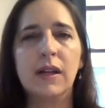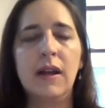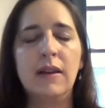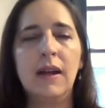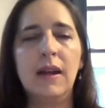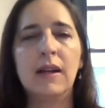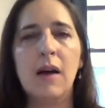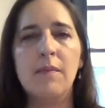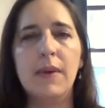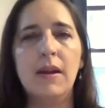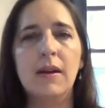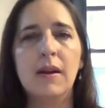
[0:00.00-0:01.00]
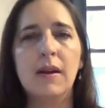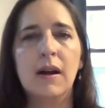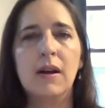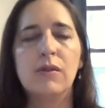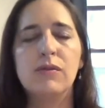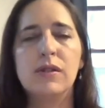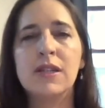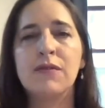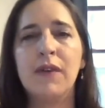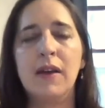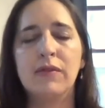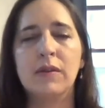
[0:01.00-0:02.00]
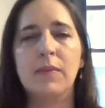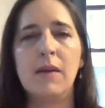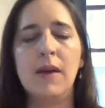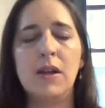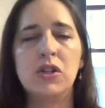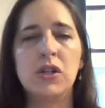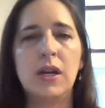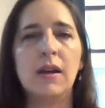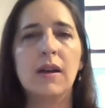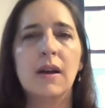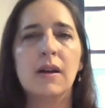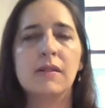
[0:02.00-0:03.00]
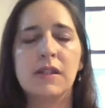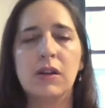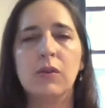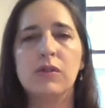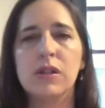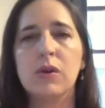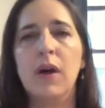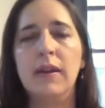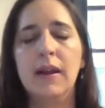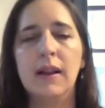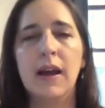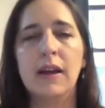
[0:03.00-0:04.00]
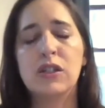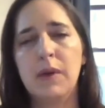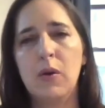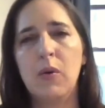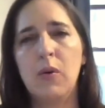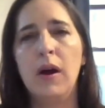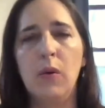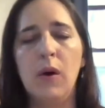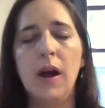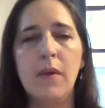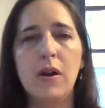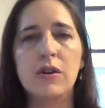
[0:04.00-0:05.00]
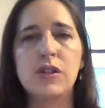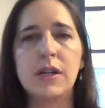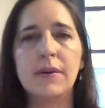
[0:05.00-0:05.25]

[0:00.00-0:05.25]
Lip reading: And the incumbent, who's disfavored by Beijing, still won the election by quite a wide margin.